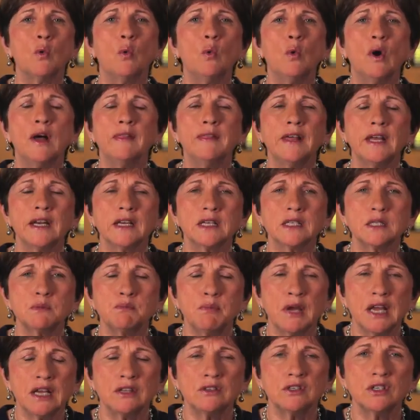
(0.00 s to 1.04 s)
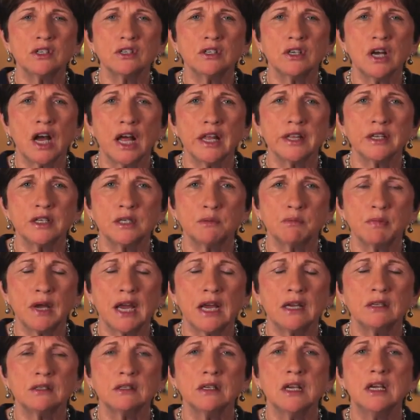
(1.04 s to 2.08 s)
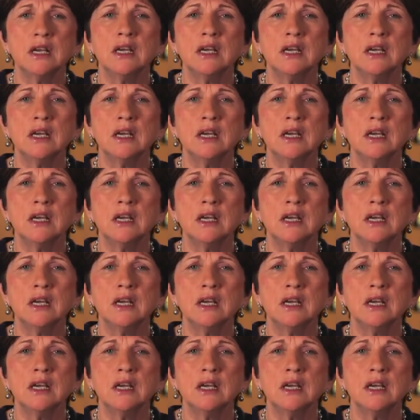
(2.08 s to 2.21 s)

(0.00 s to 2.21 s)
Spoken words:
one that expands your knowledge base,